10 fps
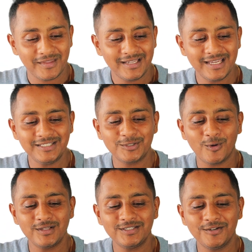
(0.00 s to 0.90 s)
Kids
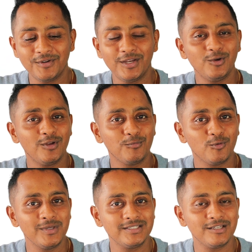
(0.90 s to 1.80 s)
concentrating on
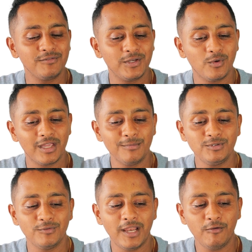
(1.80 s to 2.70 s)
movies and video games
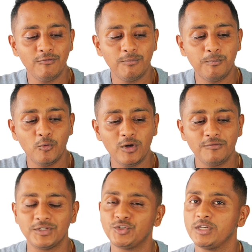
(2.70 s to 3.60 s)
will have poor
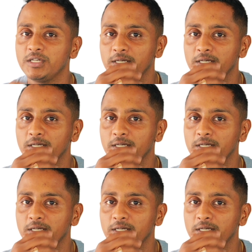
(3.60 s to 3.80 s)
vision.